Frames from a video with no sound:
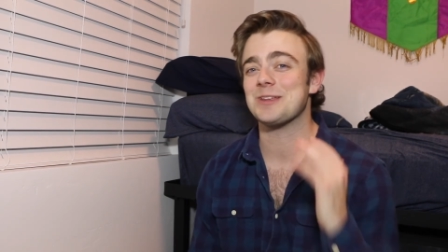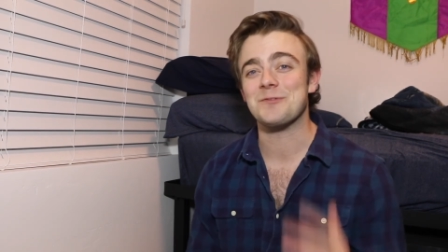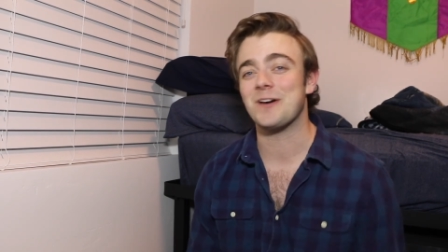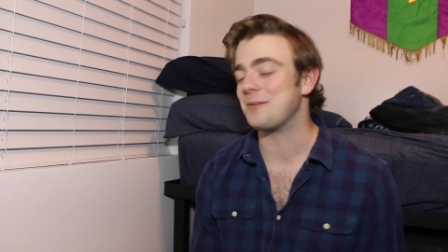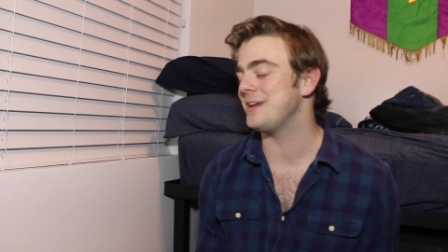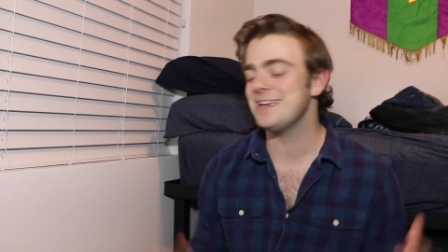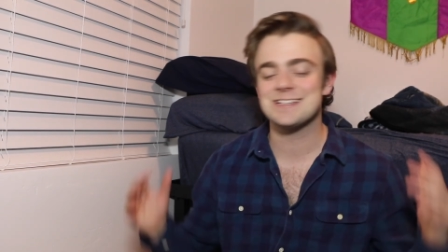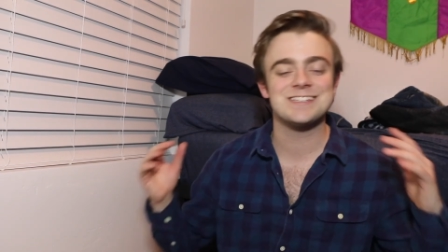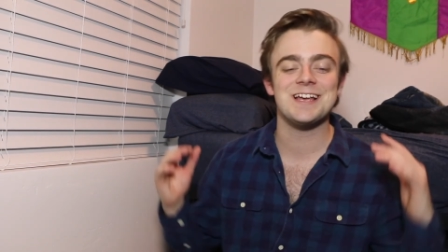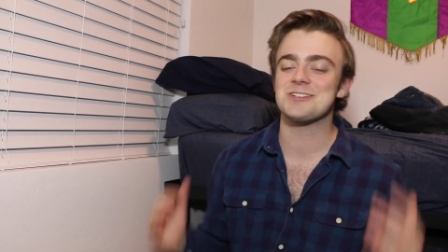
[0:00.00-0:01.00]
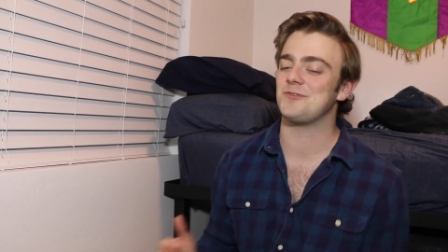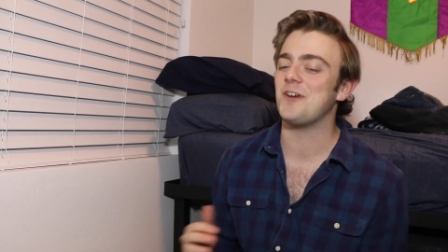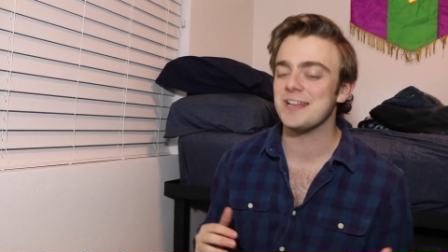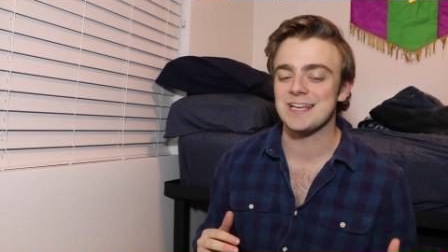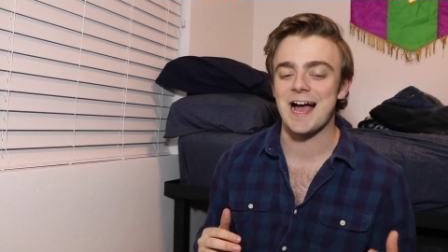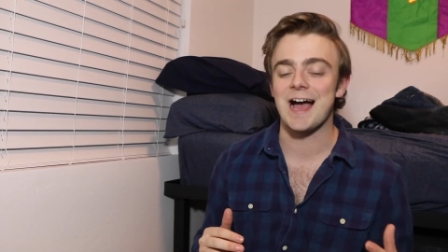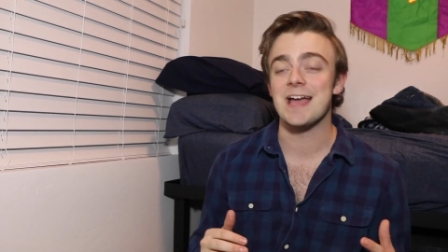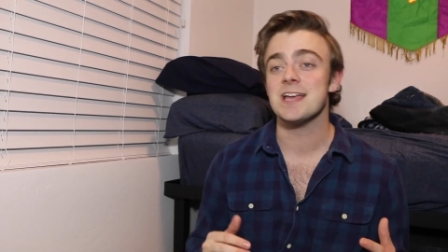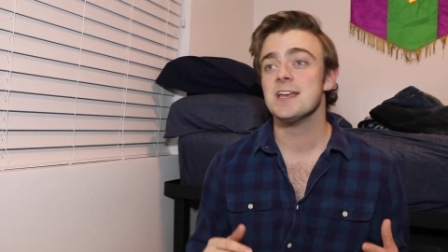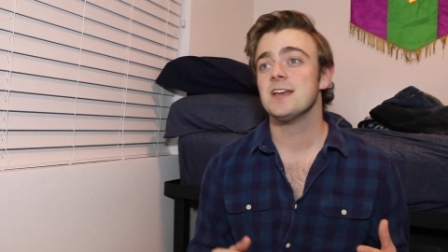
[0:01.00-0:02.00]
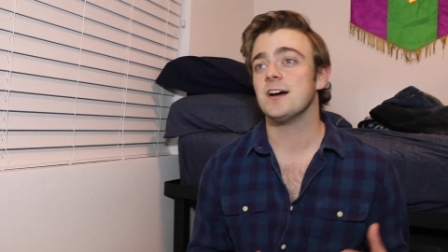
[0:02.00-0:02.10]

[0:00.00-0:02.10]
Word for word: than funny. I mean, he's such a funny guy.